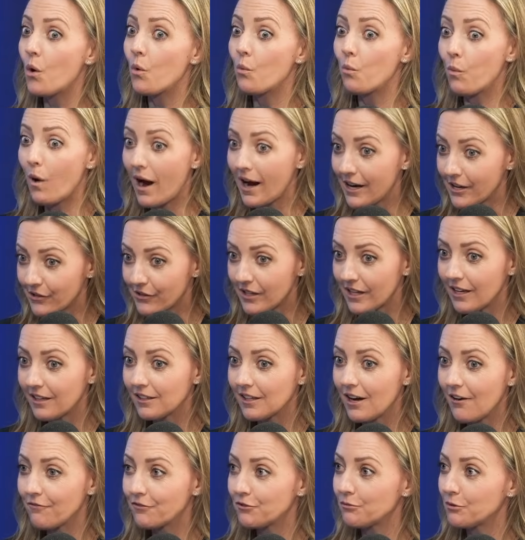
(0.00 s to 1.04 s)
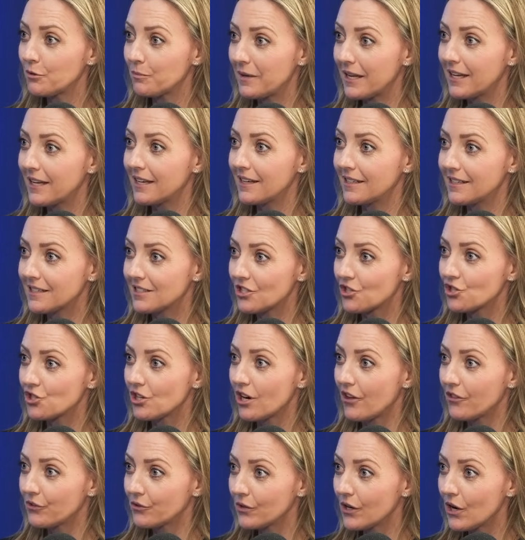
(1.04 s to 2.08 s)
Why are they uncomfortable making a decision
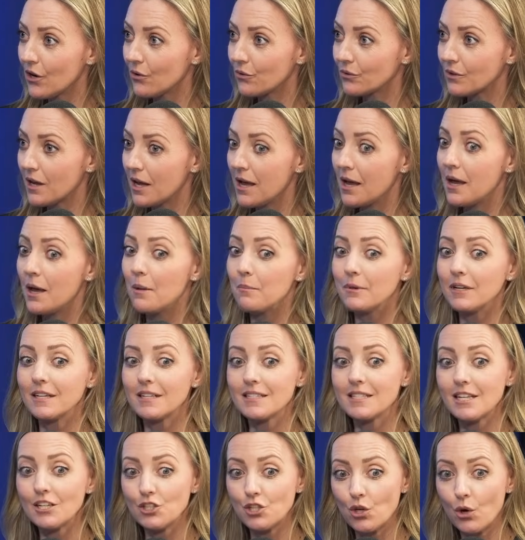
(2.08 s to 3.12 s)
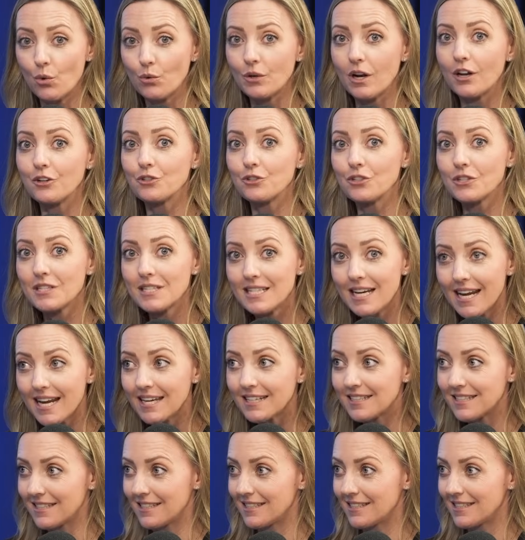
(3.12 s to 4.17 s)
on their own? Because they don't
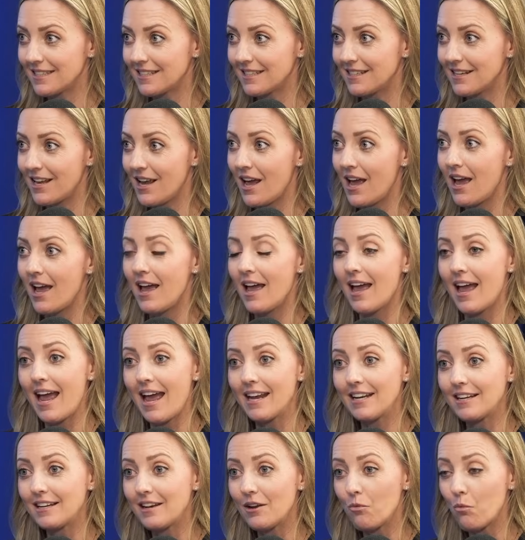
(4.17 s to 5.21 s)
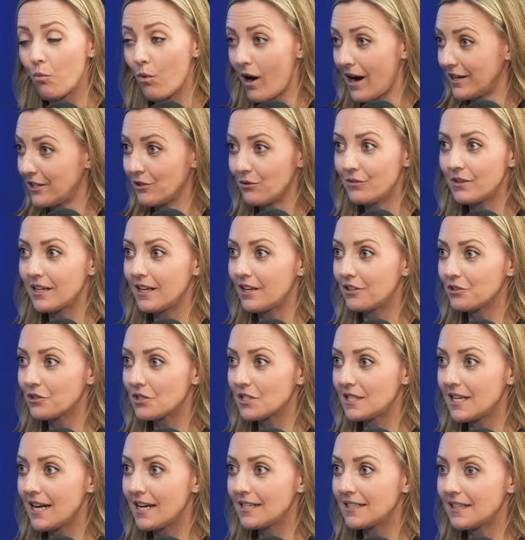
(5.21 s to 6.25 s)
understand it. And why don't they
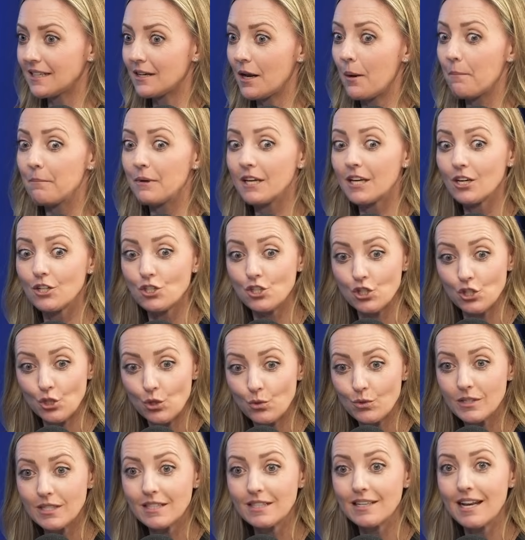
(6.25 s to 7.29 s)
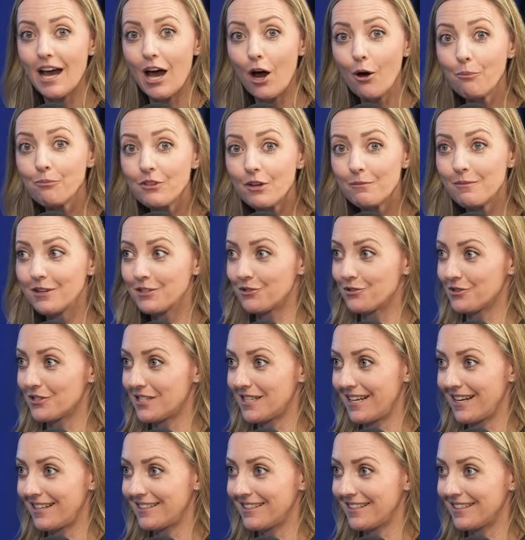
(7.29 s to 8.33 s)
understand it? Because you didn't help them
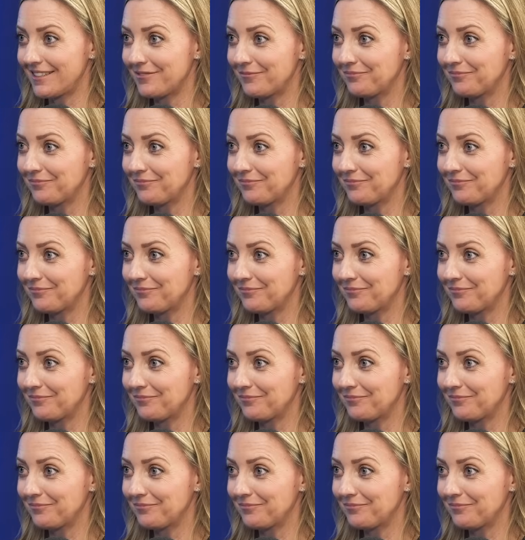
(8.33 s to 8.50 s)
understand it.